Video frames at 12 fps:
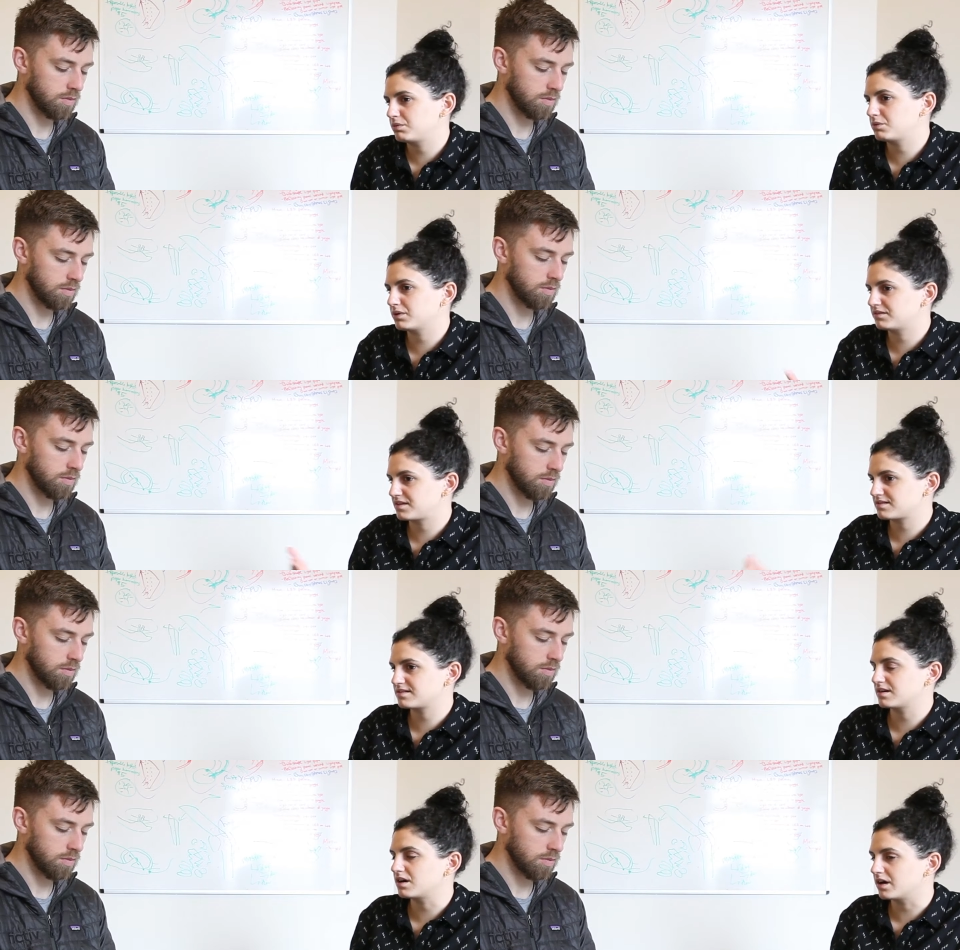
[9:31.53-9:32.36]
Speaker 1: we were
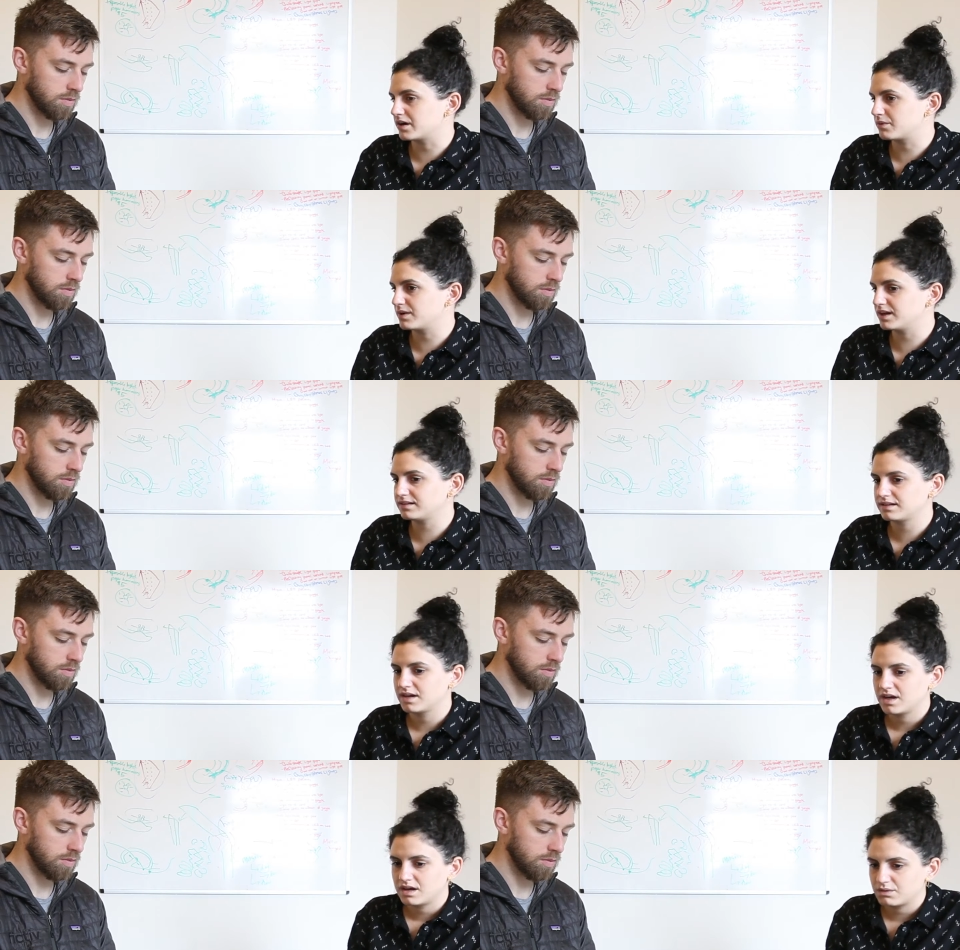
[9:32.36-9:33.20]
testing heart
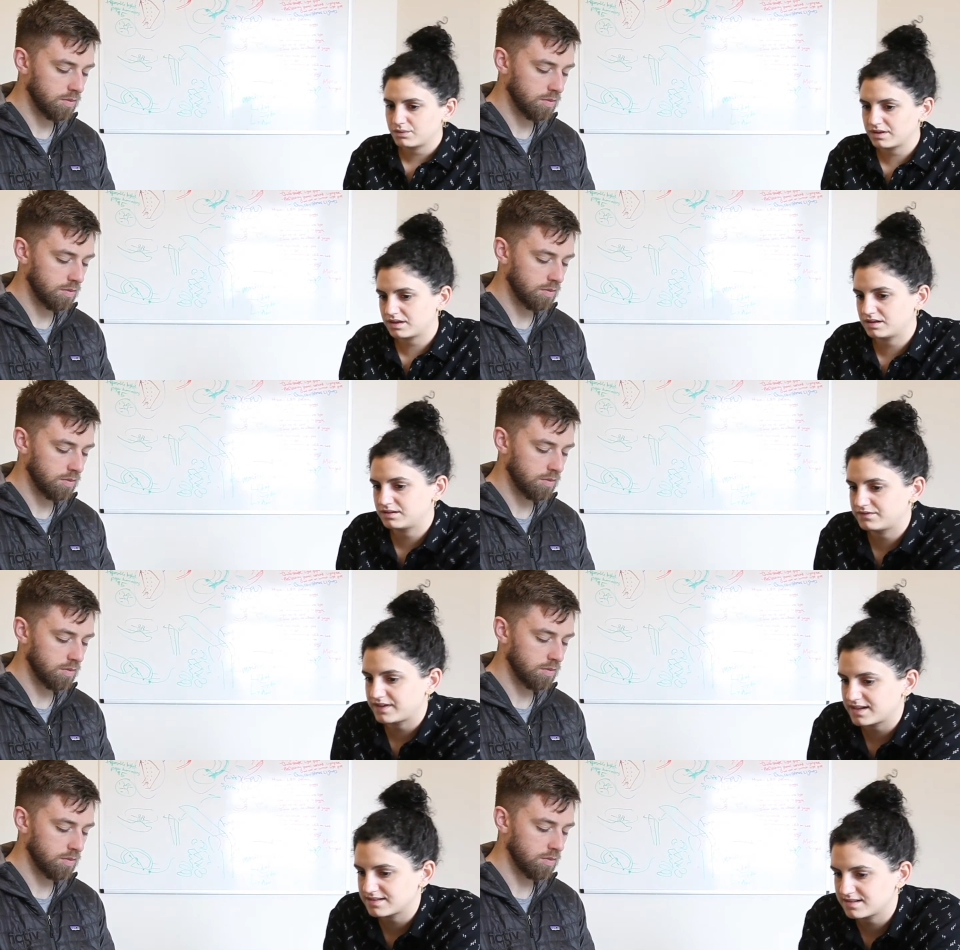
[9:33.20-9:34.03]
rate with a
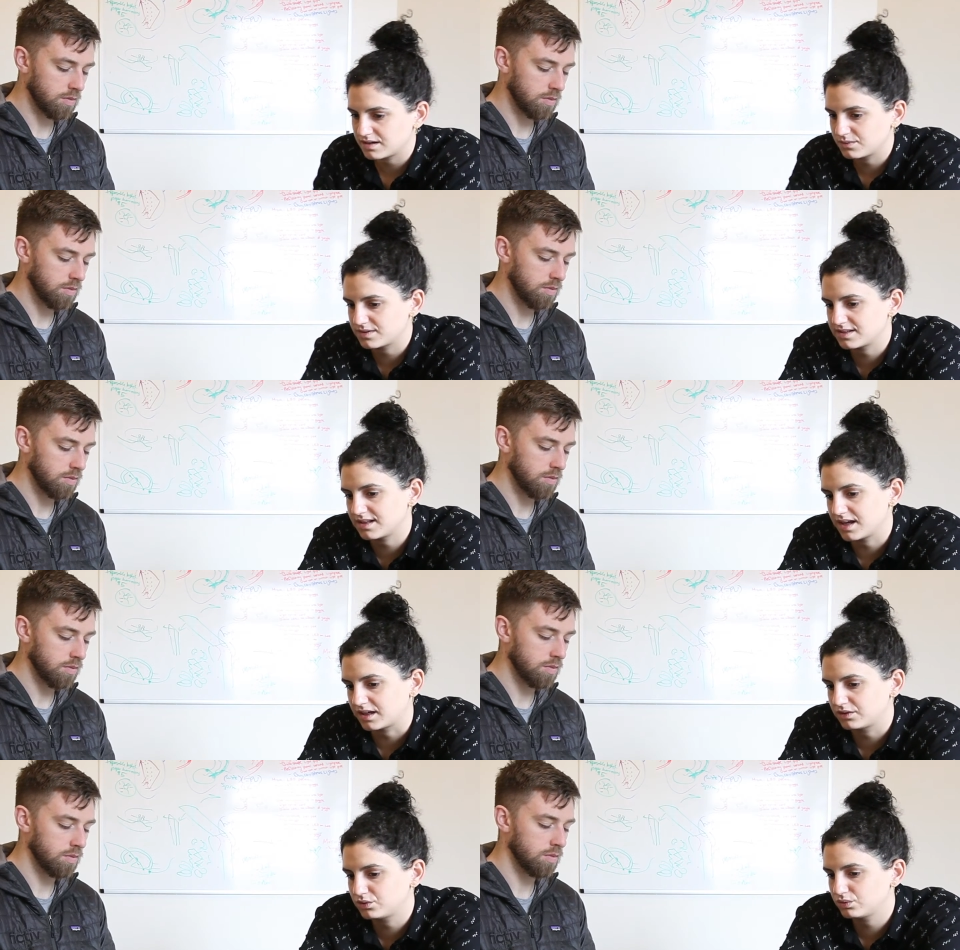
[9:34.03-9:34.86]
device that was
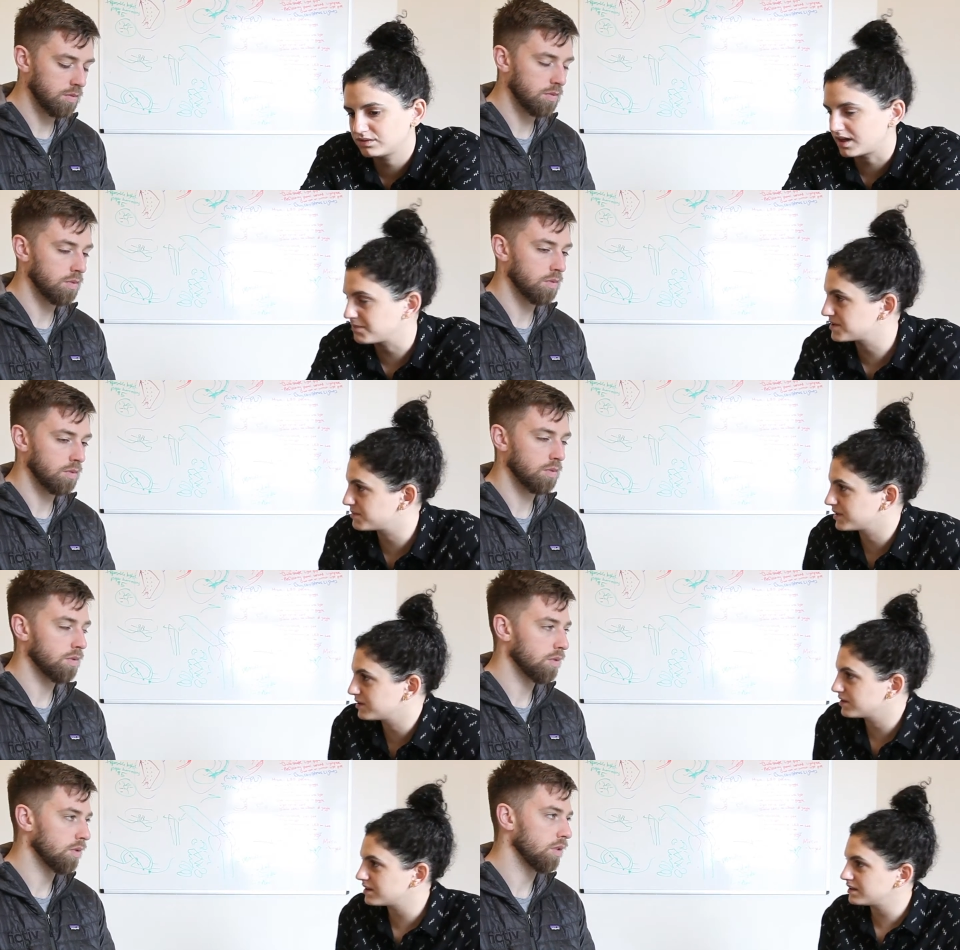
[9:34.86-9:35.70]
like two times
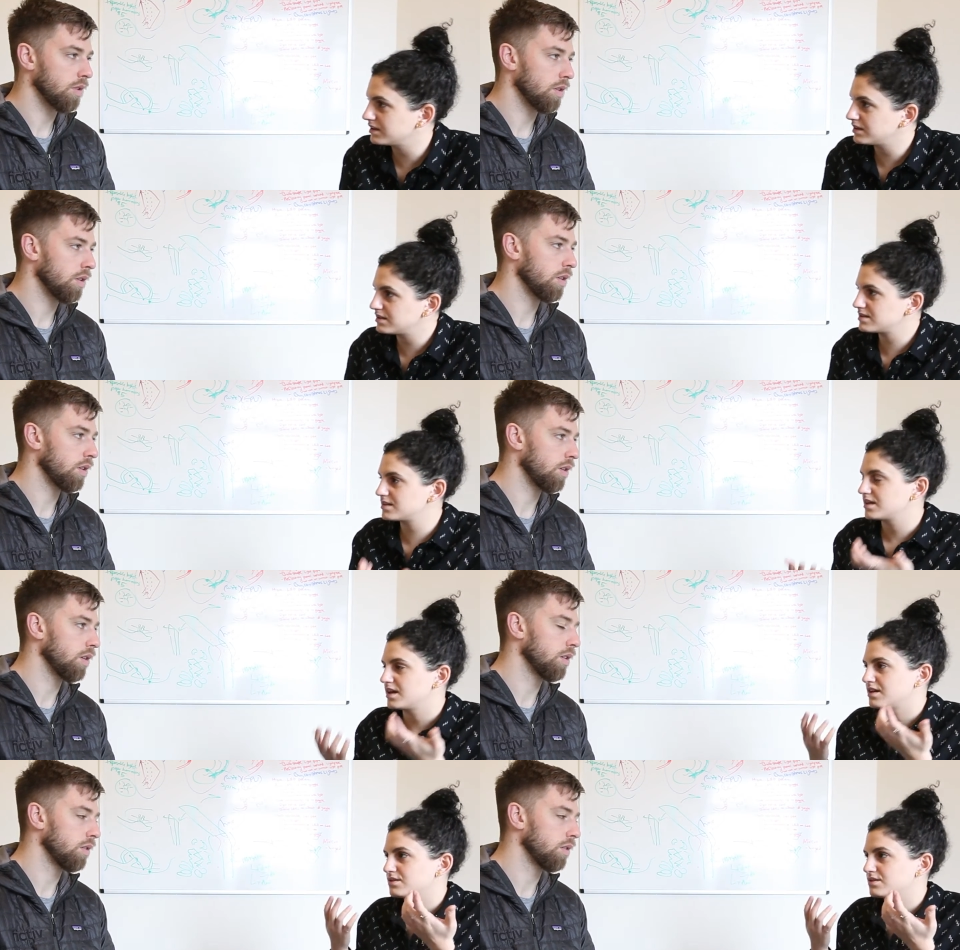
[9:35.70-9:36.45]
bigger than this.